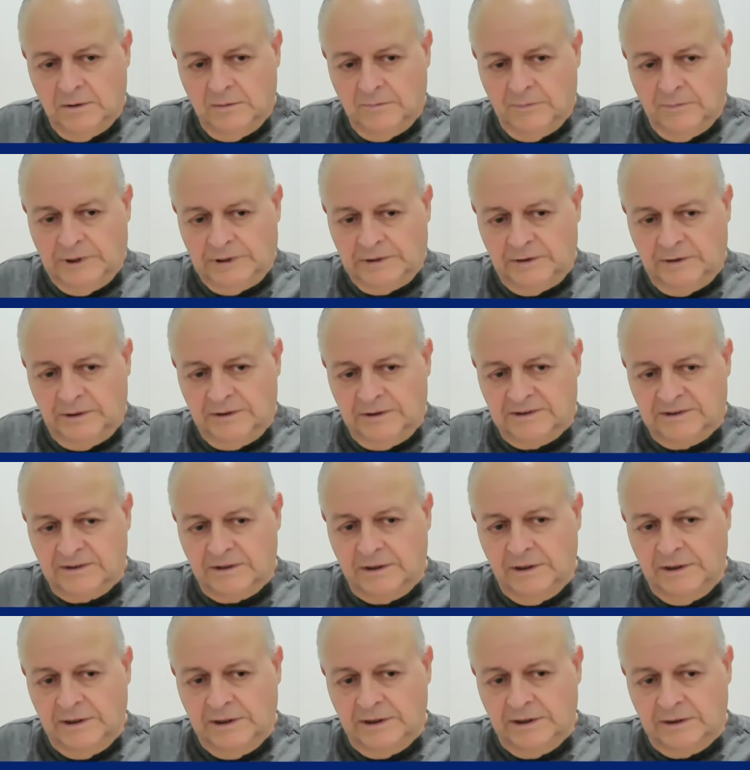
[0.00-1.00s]
but it's
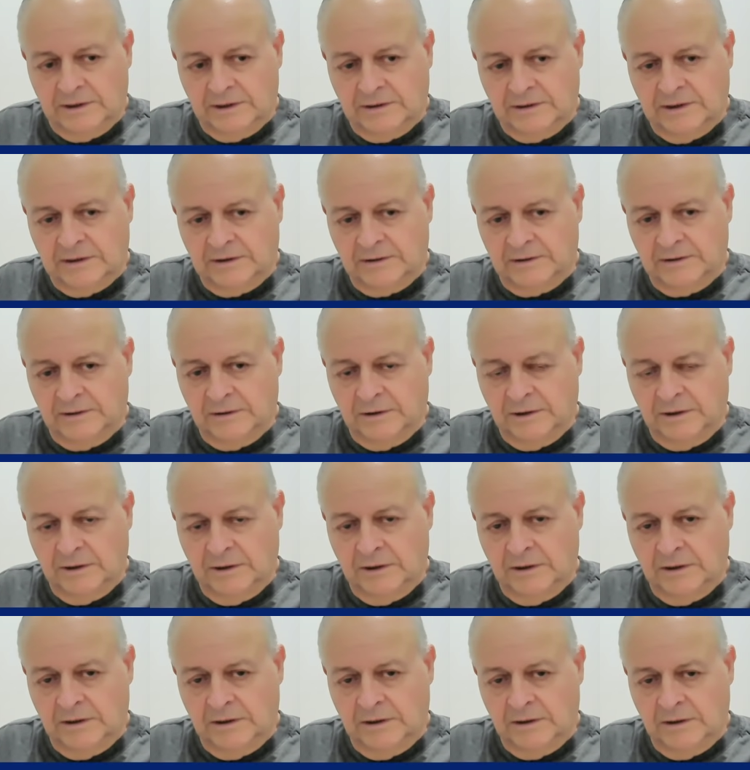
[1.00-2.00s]
clear that
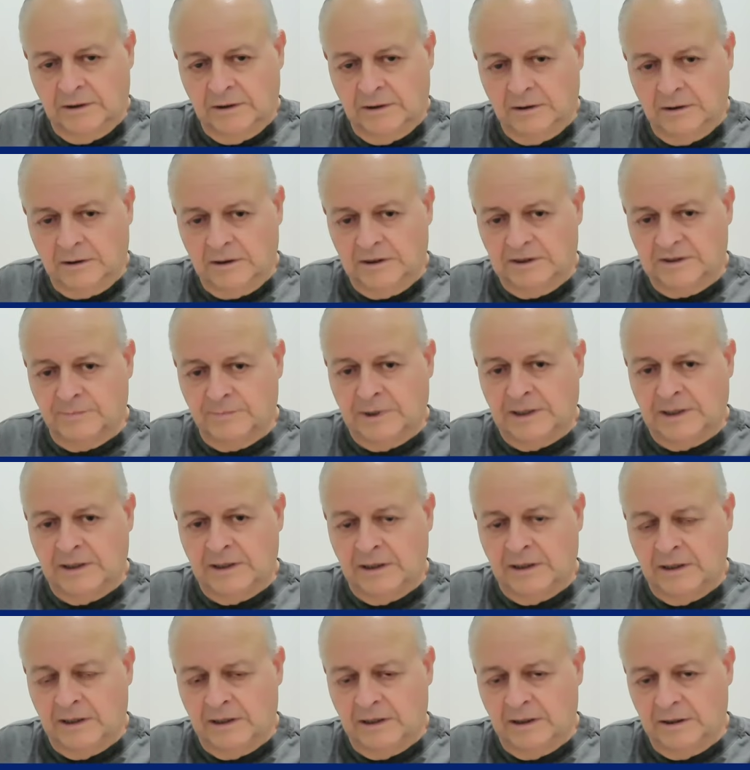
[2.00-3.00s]
uh,
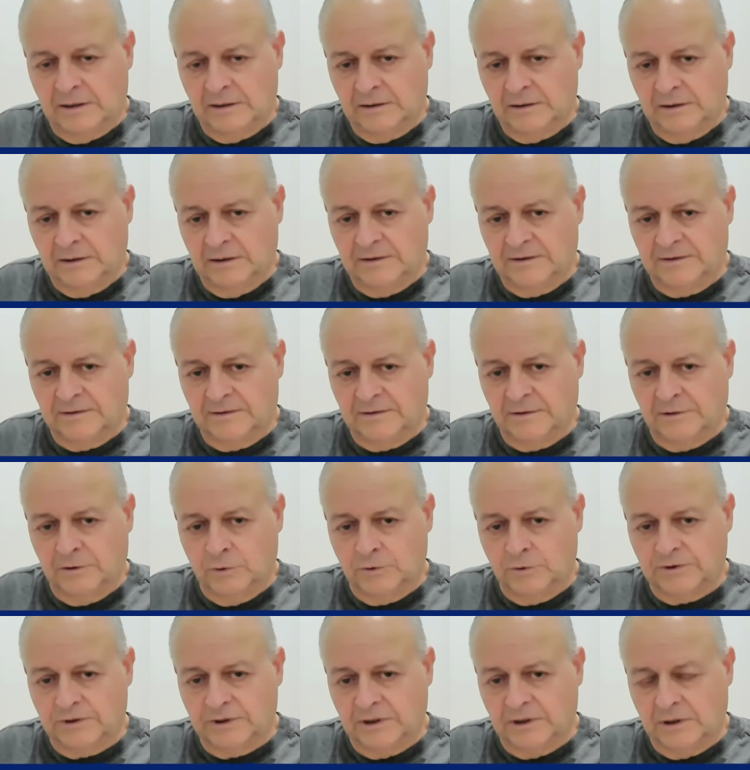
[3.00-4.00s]
Hezbollah is
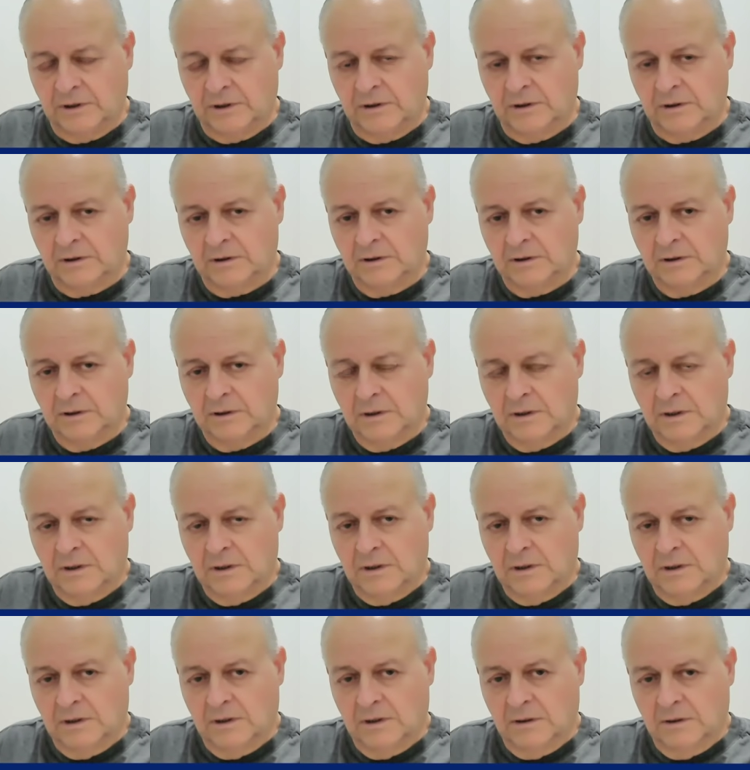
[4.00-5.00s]
using
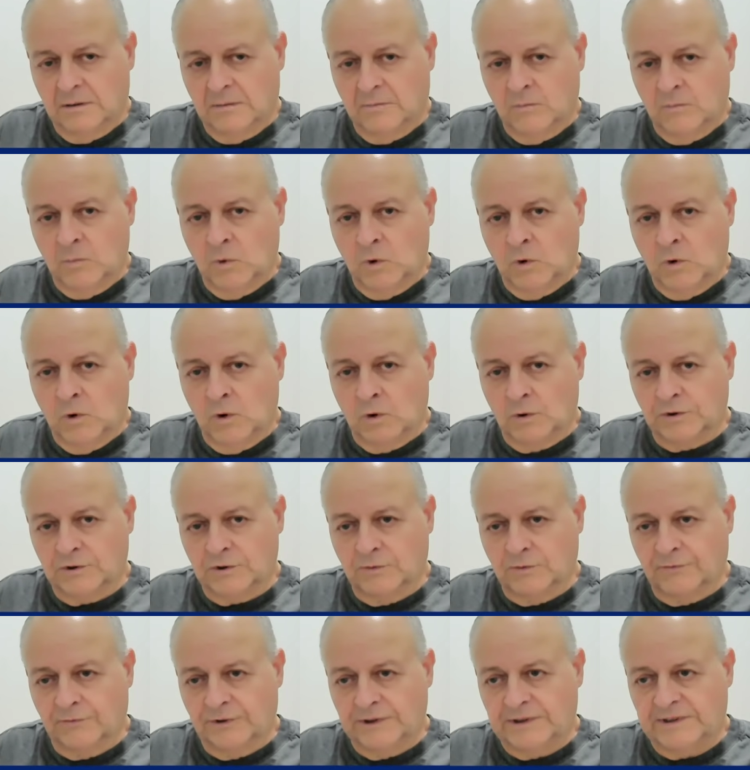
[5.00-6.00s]
more
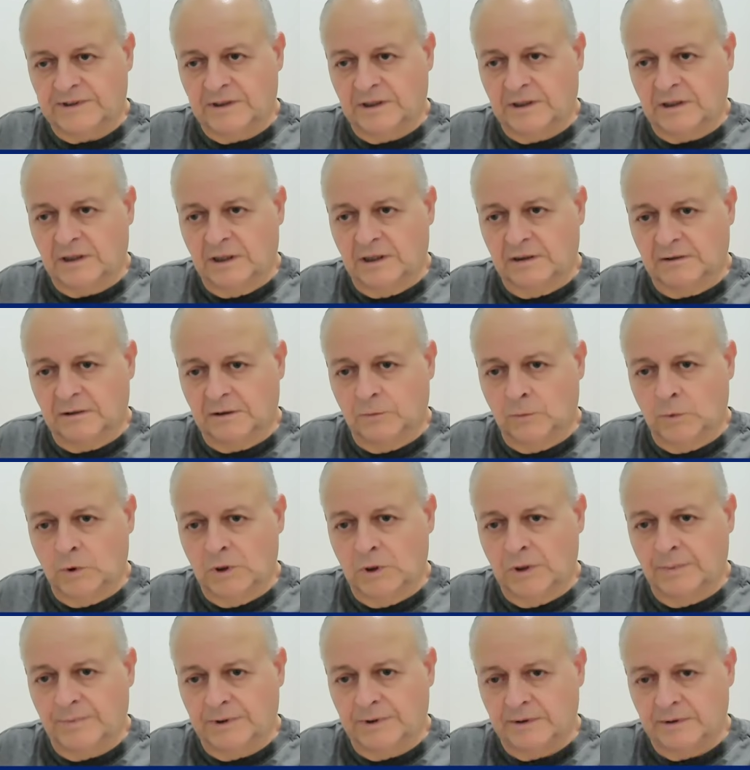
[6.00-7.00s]
sophisticated
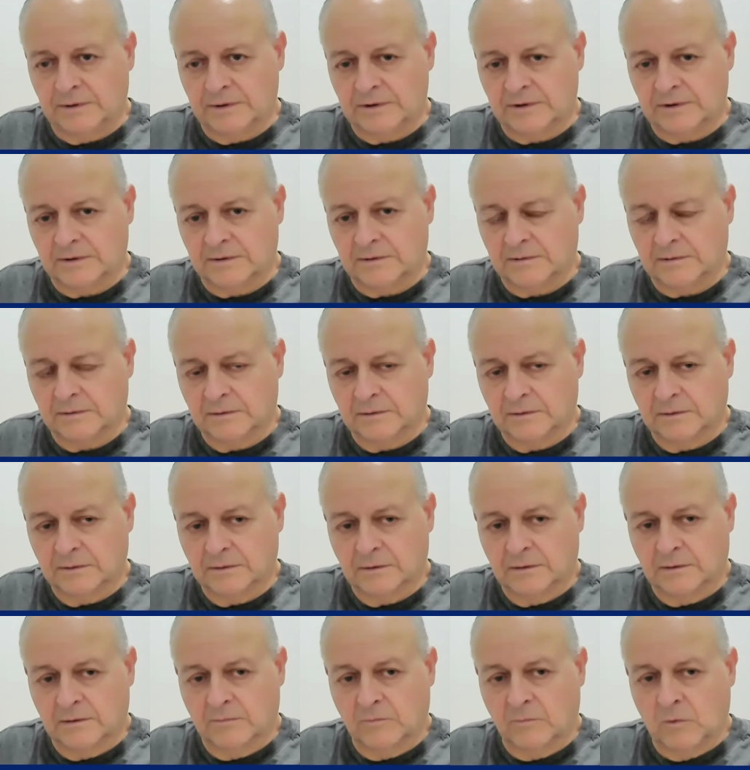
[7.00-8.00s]
weapons,
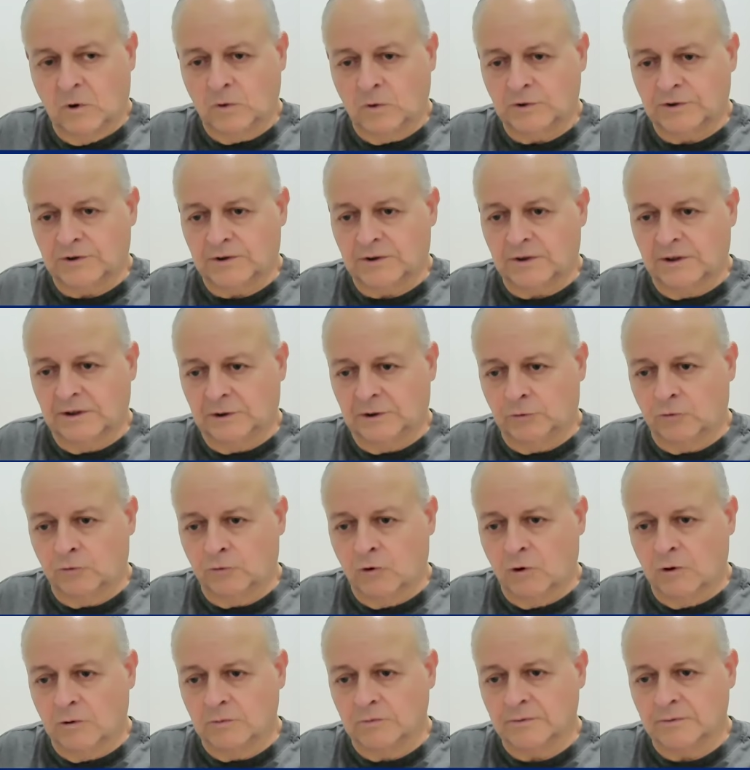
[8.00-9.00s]
mostly
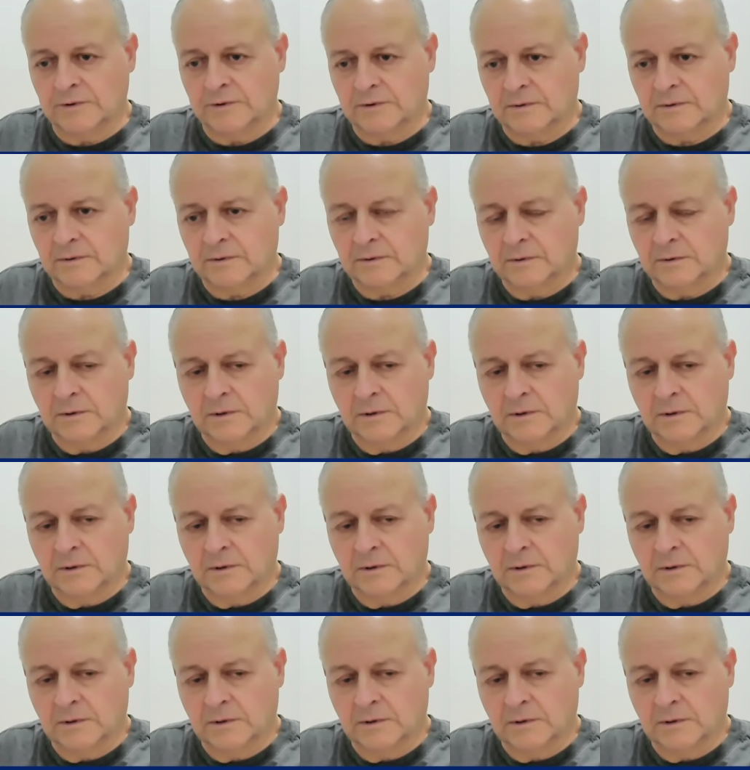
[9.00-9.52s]
drones,